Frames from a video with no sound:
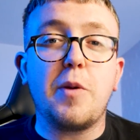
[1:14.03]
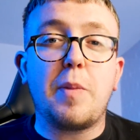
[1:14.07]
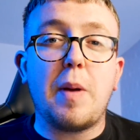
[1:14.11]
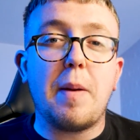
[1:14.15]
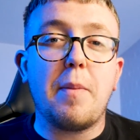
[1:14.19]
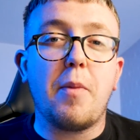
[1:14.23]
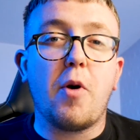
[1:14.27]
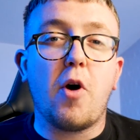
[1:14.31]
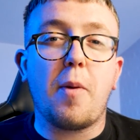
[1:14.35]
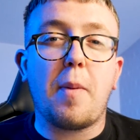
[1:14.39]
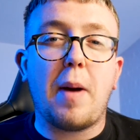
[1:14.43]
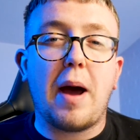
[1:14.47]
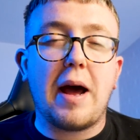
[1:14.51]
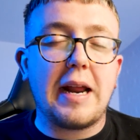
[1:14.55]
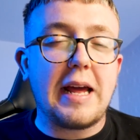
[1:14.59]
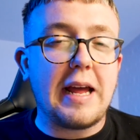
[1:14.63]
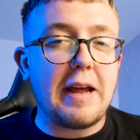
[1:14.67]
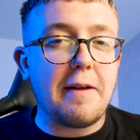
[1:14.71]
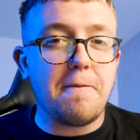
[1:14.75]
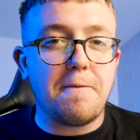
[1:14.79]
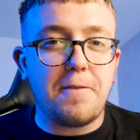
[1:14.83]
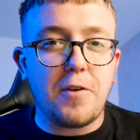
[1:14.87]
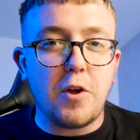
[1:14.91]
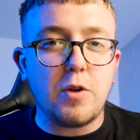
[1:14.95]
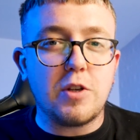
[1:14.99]
a bit more about it
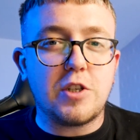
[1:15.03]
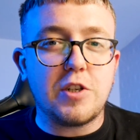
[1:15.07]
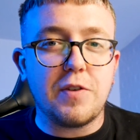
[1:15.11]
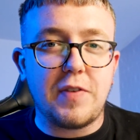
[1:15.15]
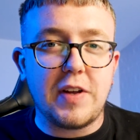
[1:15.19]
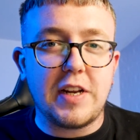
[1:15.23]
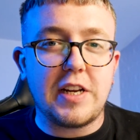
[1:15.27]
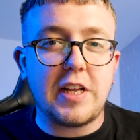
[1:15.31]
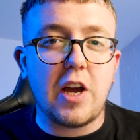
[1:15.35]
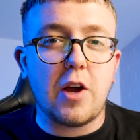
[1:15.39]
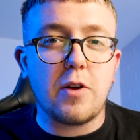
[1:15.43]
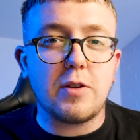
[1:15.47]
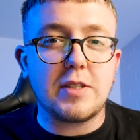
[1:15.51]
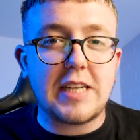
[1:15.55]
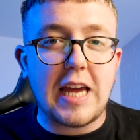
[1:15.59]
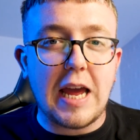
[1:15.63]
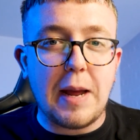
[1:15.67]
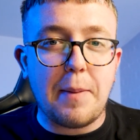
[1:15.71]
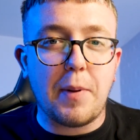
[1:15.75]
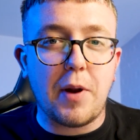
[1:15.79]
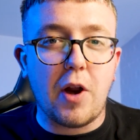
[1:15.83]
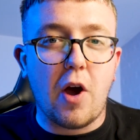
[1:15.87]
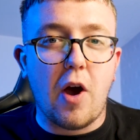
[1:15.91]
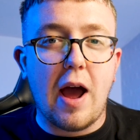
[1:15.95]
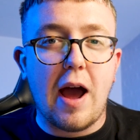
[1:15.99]
in future videos.
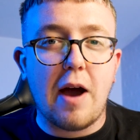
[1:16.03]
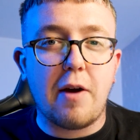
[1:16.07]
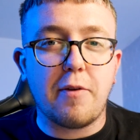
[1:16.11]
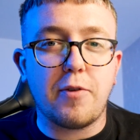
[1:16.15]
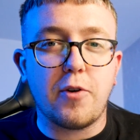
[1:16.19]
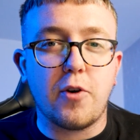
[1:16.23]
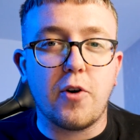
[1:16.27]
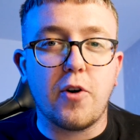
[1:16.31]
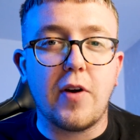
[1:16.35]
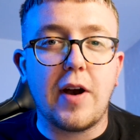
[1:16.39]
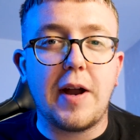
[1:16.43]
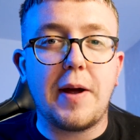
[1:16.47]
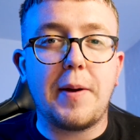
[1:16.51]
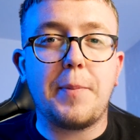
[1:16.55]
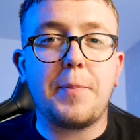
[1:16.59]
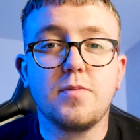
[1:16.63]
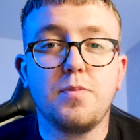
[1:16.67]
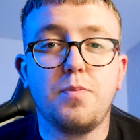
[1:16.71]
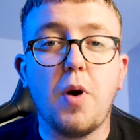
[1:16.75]
Keep an eye out for it.